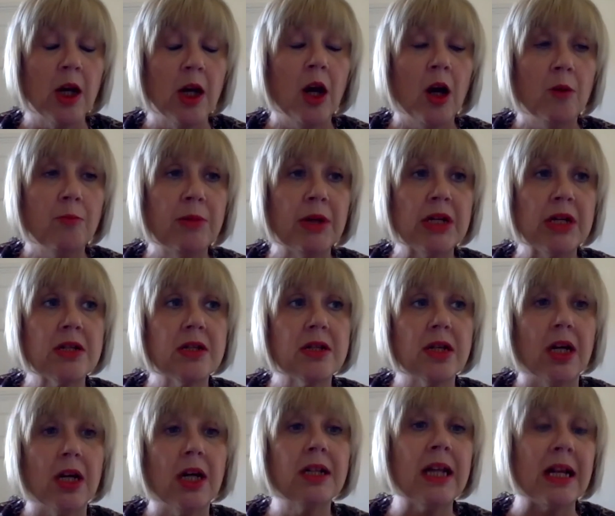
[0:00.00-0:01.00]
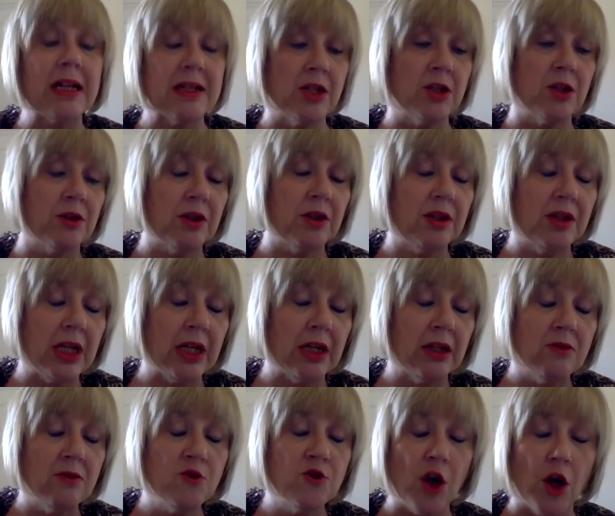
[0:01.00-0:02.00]
But and that's another
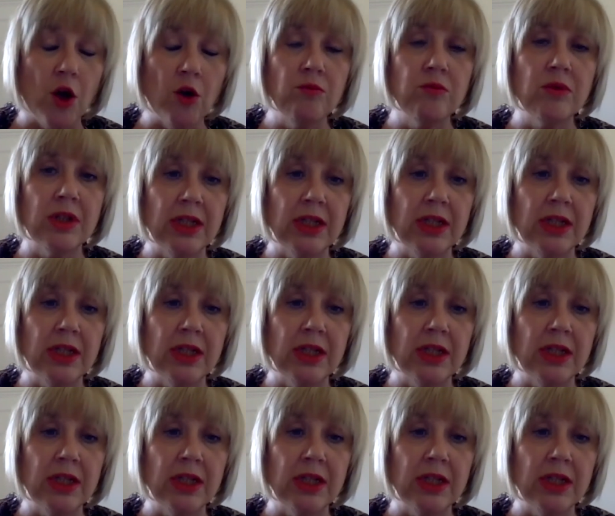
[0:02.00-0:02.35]
thing. Don't